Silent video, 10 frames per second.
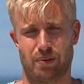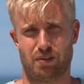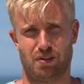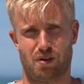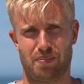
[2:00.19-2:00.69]
able
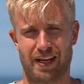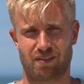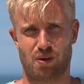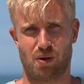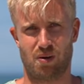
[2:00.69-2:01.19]
to do a
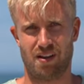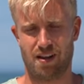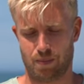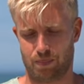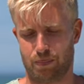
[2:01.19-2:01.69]
back roll,
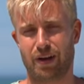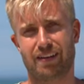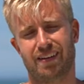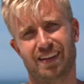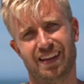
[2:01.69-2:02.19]

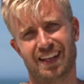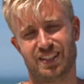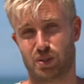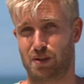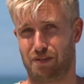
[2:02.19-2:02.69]
but
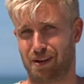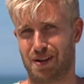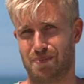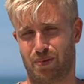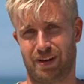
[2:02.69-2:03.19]
it's also
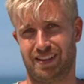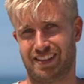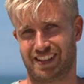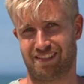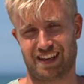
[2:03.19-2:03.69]
very important
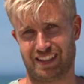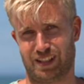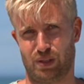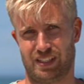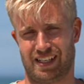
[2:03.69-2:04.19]
that you can ride
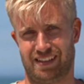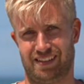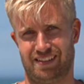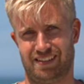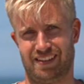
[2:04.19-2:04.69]
toe side.
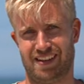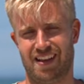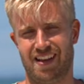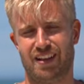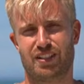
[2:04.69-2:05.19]

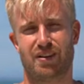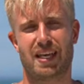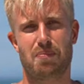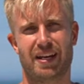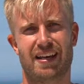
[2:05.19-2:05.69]
So
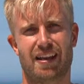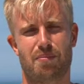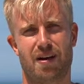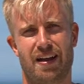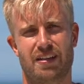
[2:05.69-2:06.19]
keeping that in
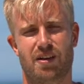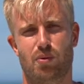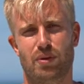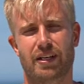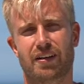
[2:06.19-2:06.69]
mind,
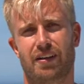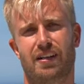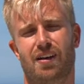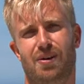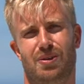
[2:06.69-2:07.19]
we are gonna
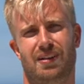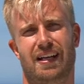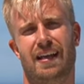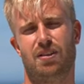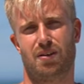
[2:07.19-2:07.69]
go
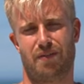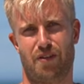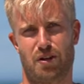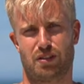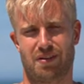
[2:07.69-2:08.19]
into the
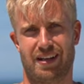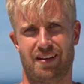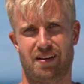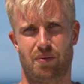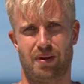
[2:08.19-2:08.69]
first trick,
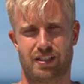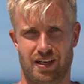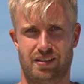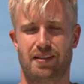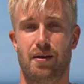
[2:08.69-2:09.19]
which
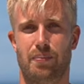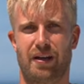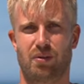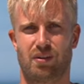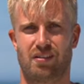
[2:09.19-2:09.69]
is a
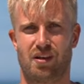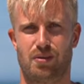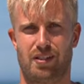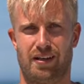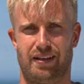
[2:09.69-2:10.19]
back roll to toe
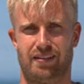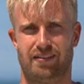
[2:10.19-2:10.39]
side.